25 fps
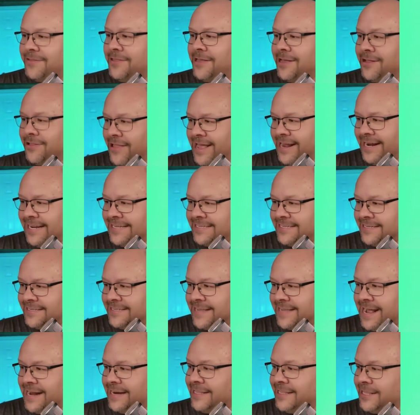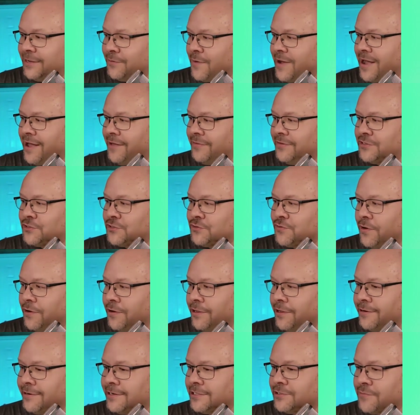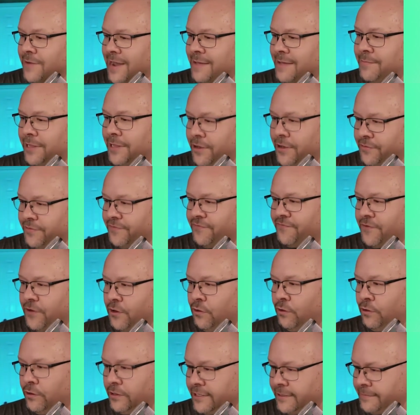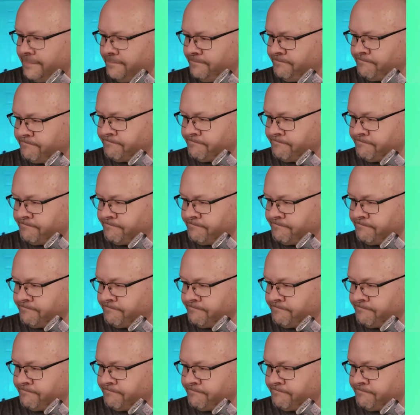the client has decided that while the scroller is right below the fold,